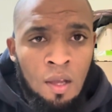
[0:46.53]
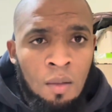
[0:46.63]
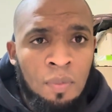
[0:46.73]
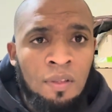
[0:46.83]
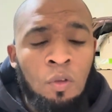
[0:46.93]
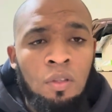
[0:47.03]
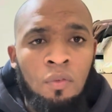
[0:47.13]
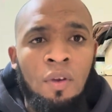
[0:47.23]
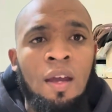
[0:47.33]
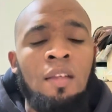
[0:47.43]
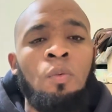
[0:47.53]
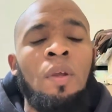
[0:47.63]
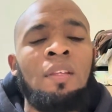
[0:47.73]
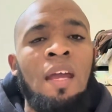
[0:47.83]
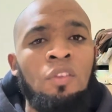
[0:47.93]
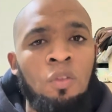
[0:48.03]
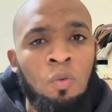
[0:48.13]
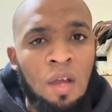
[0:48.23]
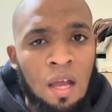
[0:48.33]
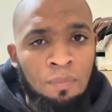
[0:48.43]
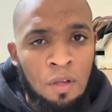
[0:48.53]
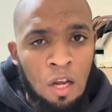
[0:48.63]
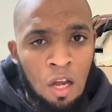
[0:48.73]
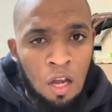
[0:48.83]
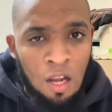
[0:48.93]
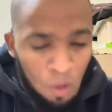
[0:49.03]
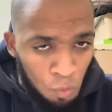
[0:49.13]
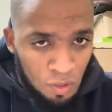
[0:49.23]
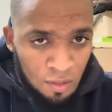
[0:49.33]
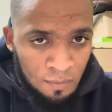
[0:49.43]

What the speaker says: be notified when I do upload.